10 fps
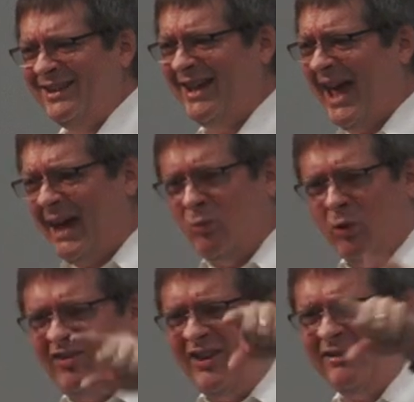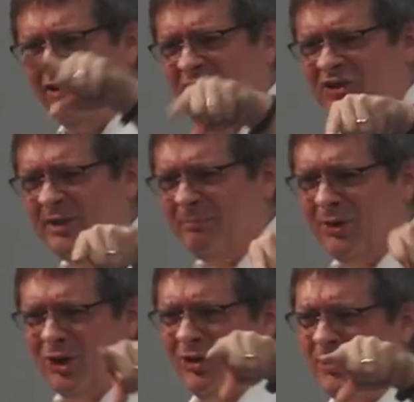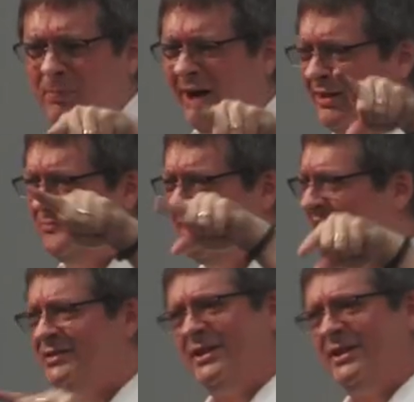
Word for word: Dad, what does that little symbol on the button mean?